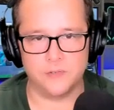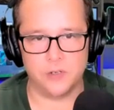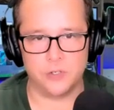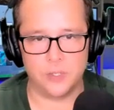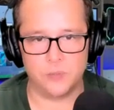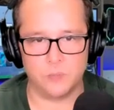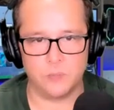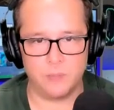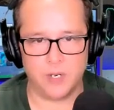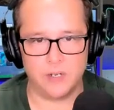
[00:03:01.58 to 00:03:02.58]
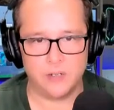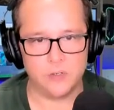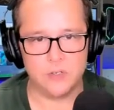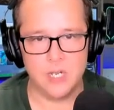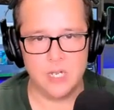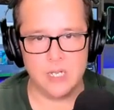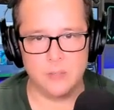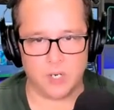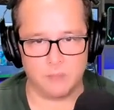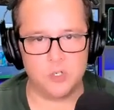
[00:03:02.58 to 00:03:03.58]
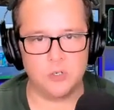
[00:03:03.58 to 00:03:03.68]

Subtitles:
of other chips are made by others. But I'm